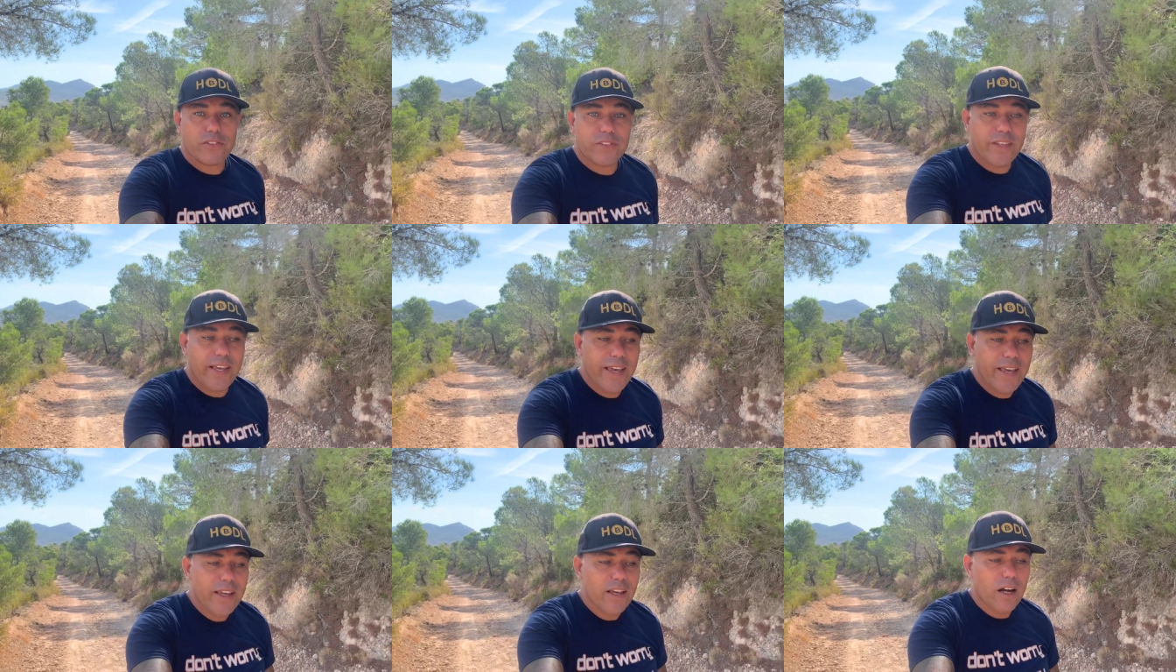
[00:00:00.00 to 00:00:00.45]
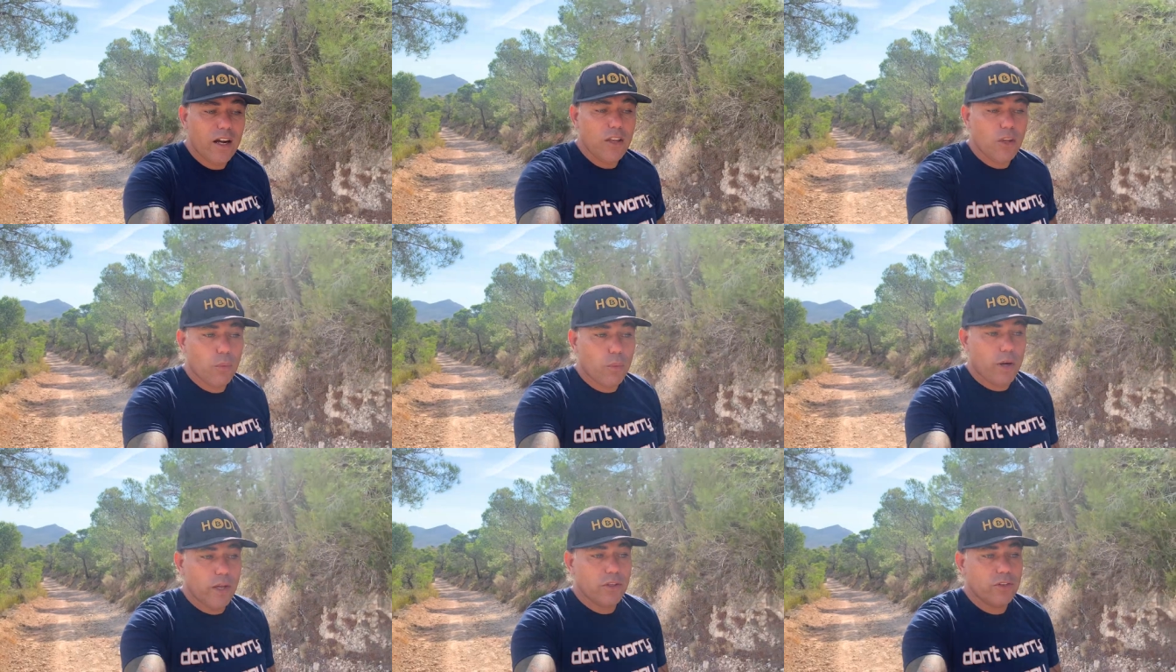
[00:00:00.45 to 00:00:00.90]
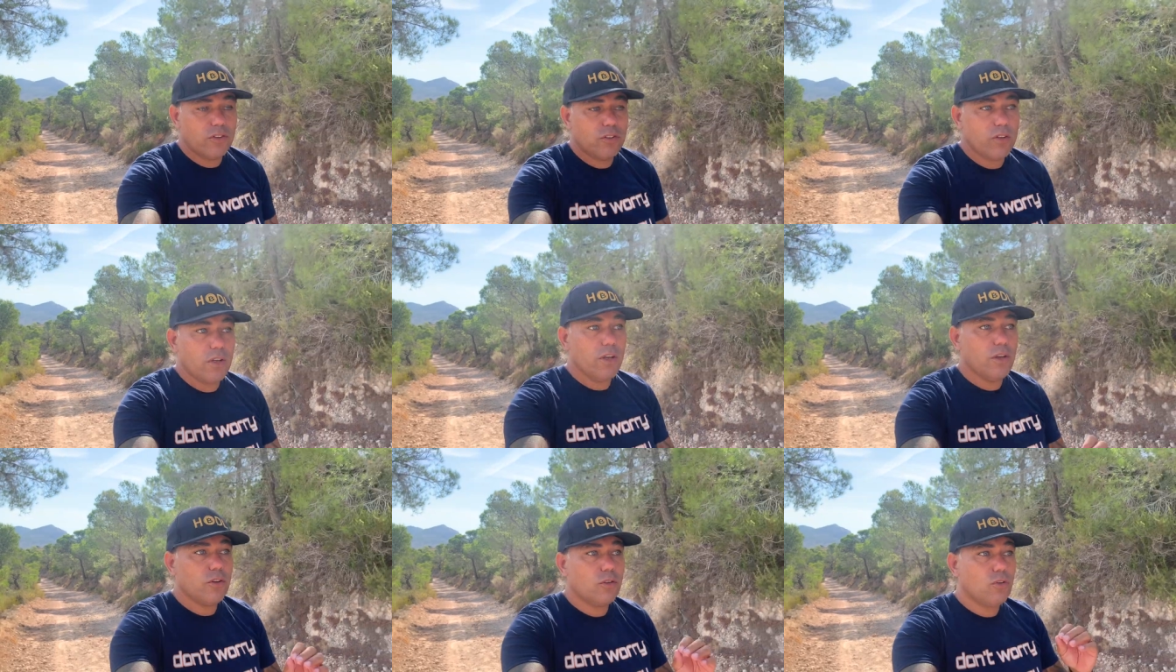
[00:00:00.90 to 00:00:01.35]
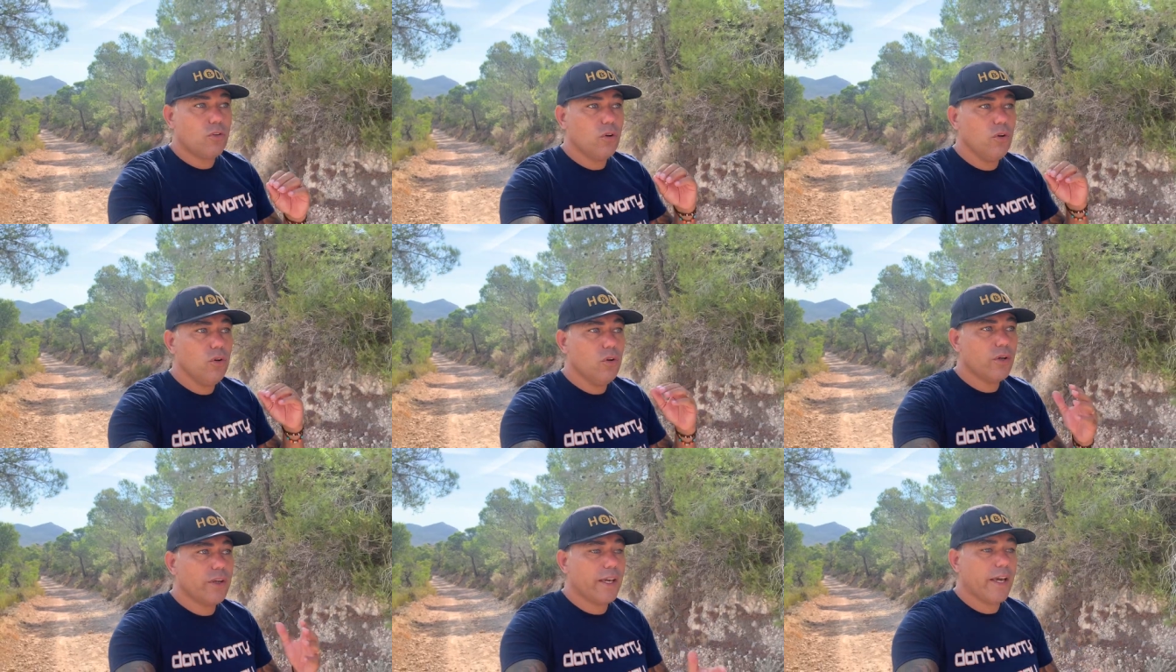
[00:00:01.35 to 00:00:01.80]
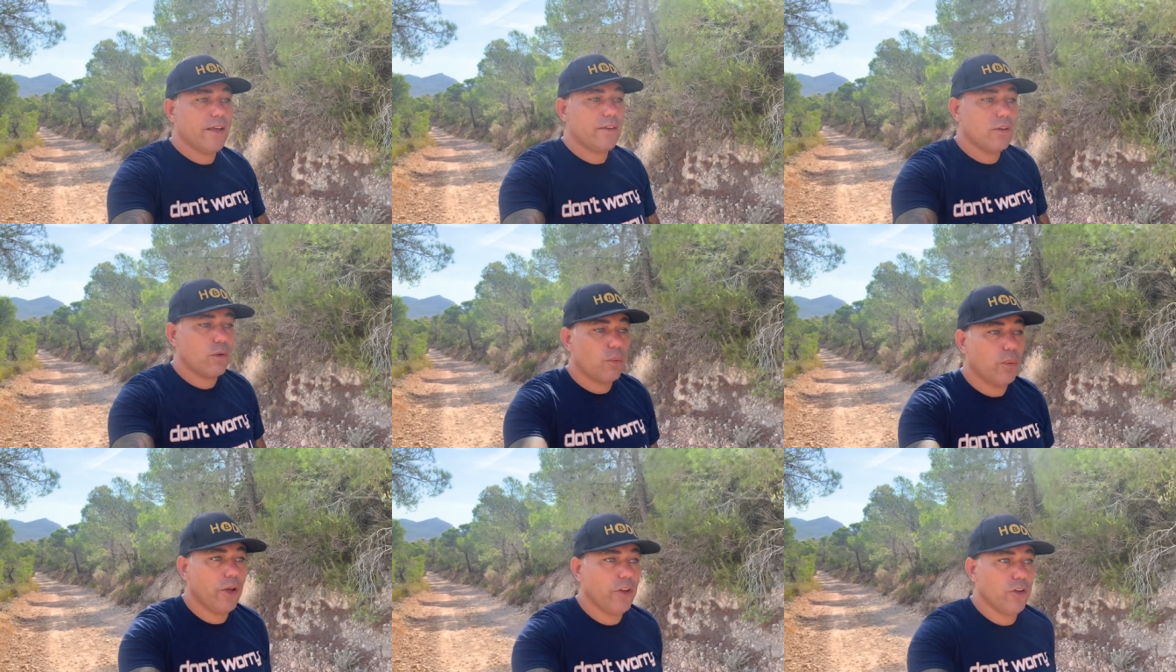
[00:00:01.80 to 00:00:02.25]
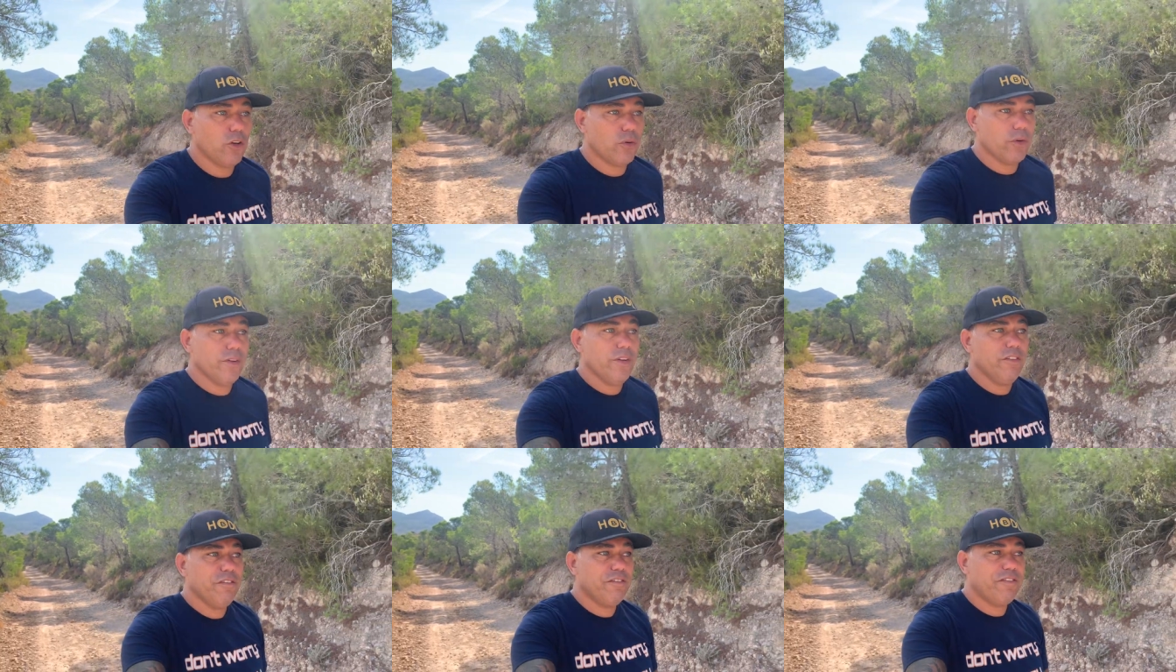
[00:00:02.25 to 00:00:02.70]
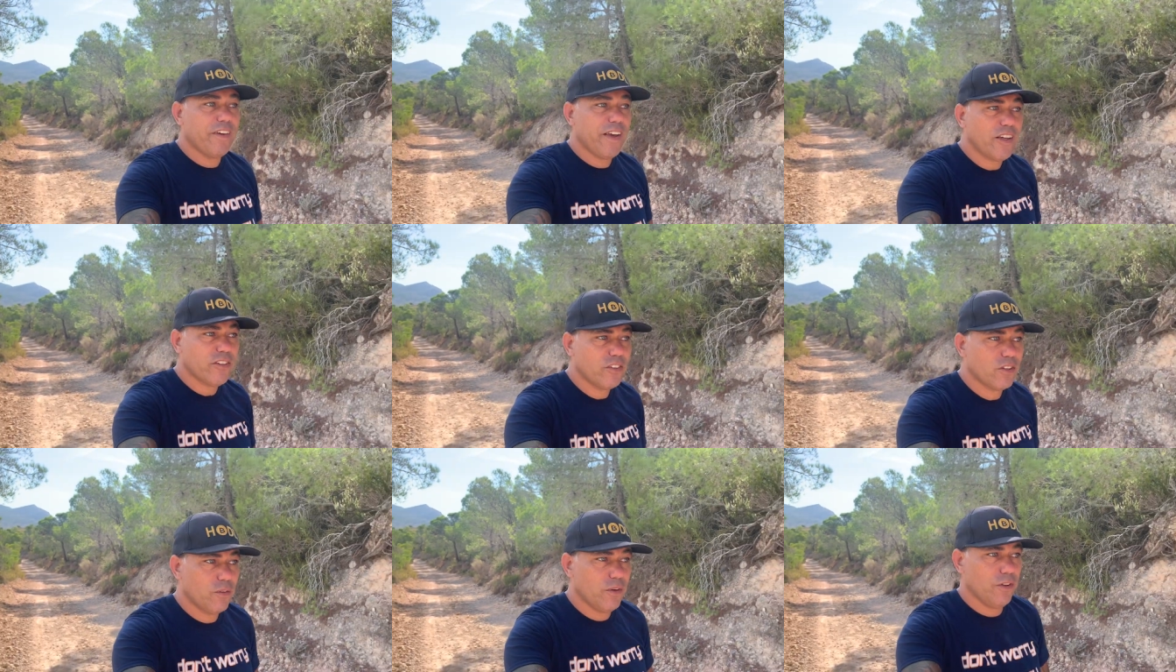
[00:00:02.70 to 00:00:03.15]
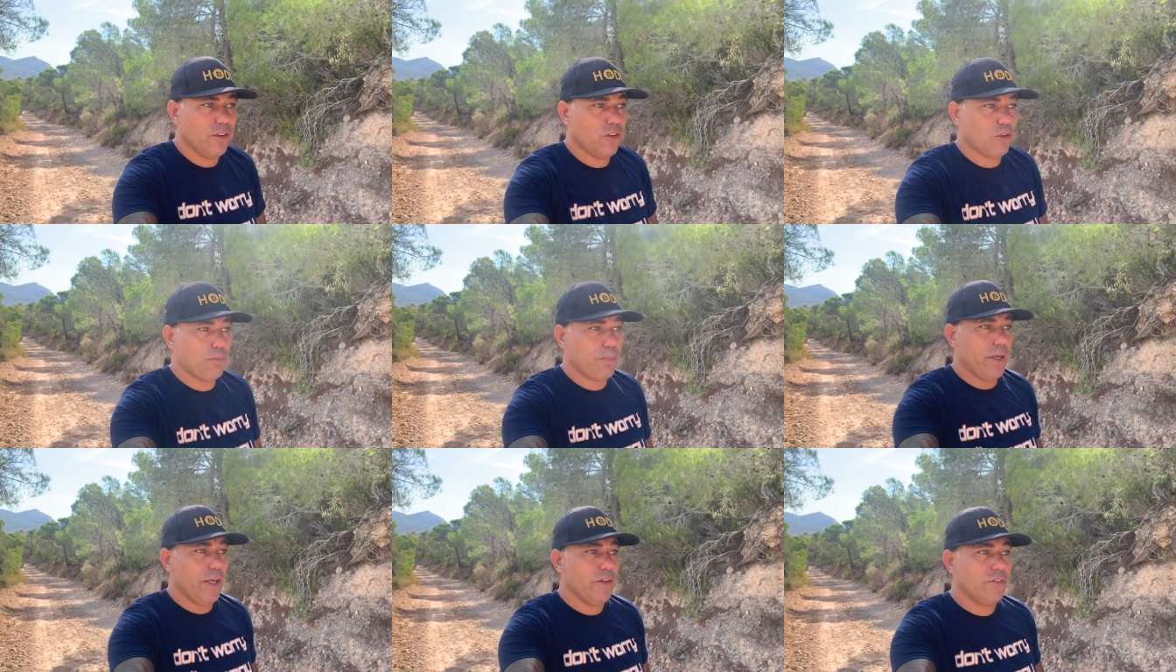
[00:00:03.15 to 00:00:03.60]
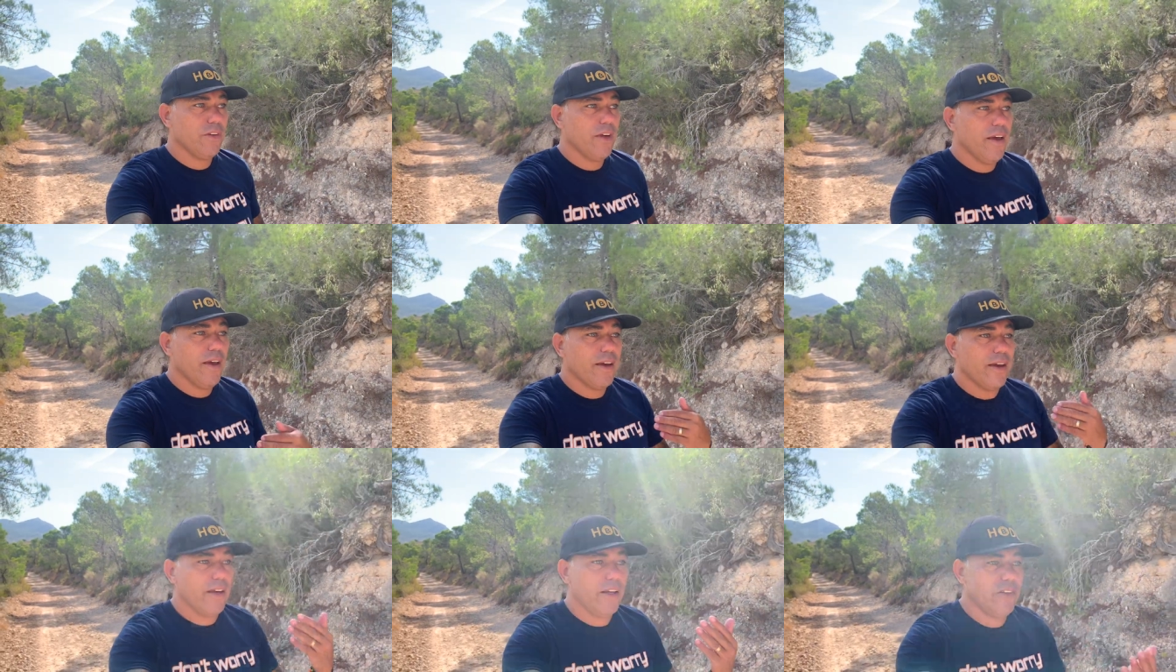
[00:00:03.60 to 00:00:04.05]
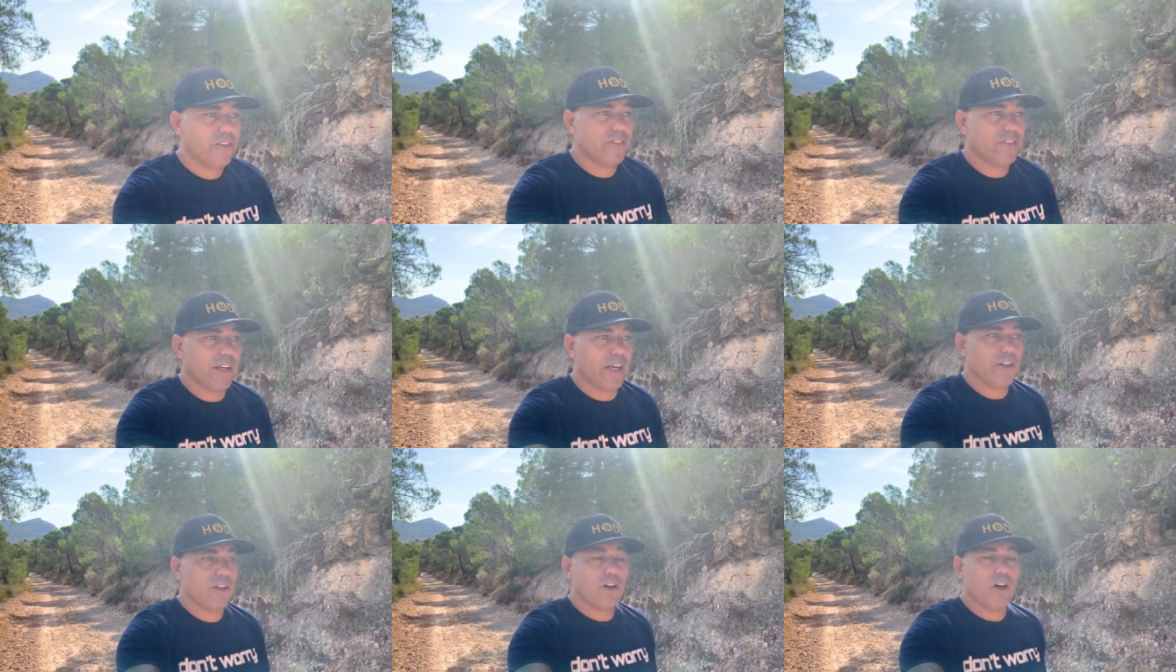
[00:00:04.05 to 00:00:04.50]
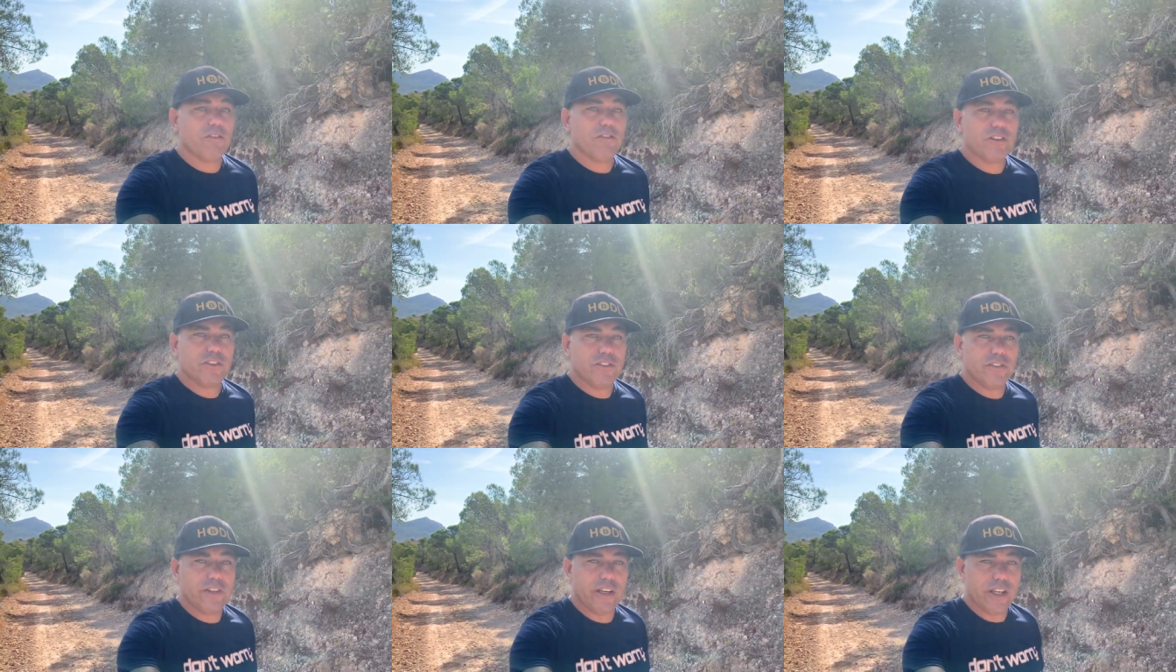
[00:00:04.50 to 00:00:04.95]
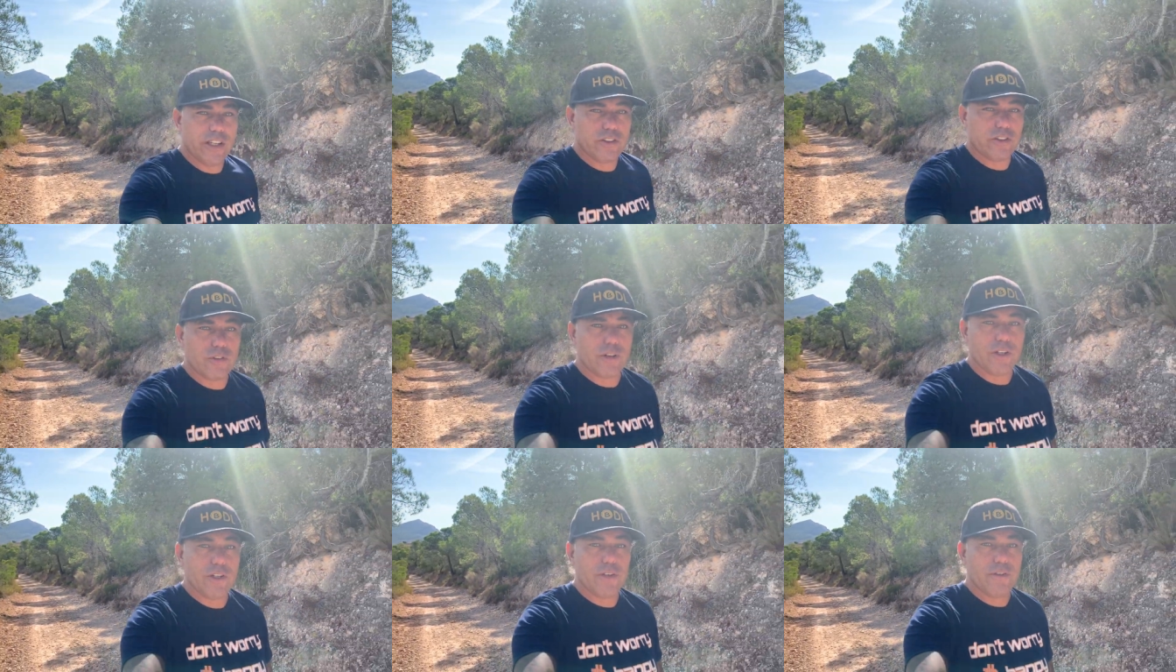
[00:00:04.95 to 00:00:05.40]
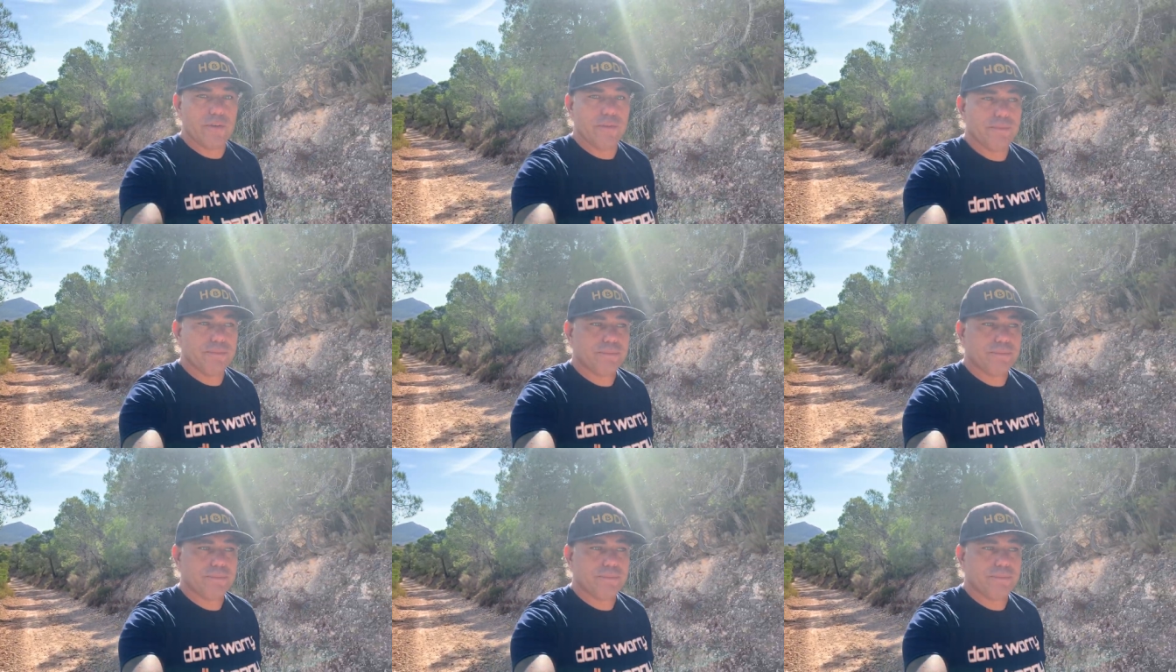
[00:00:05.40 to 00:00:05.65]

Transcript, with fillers: they are the ones to look at when you're an investor in the space instead of a day trader.